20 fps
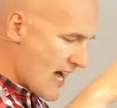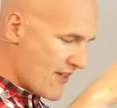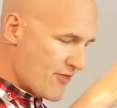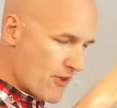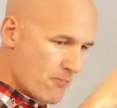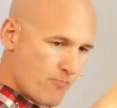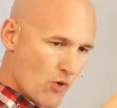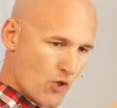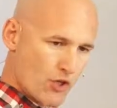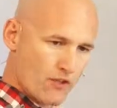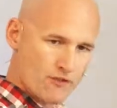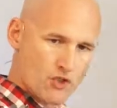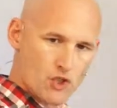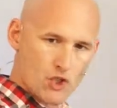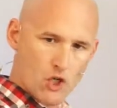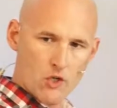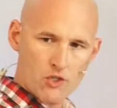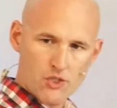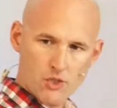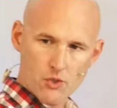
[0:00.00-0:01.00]
the book of
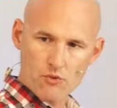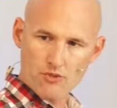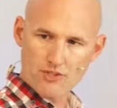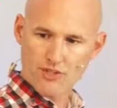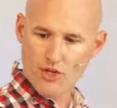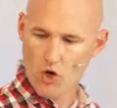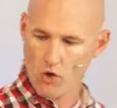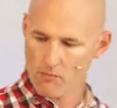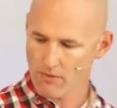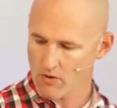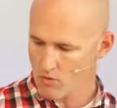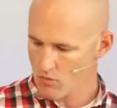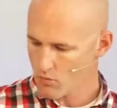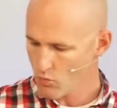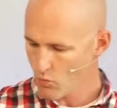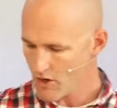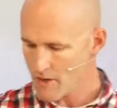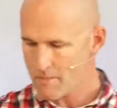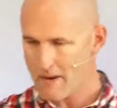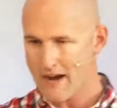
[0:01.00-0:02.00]
Joshua as a whole.
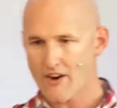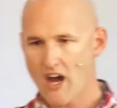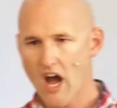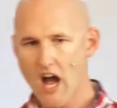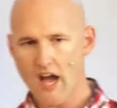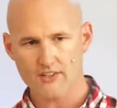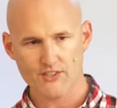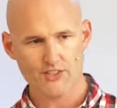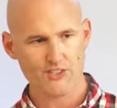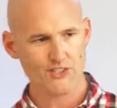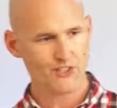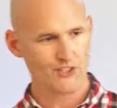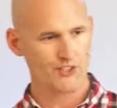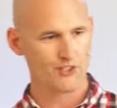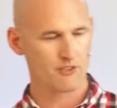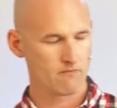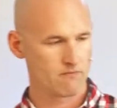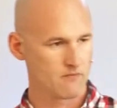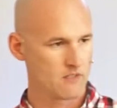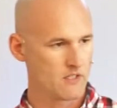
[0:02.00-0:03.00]
But what about
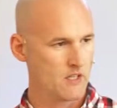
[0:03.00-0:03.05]
us?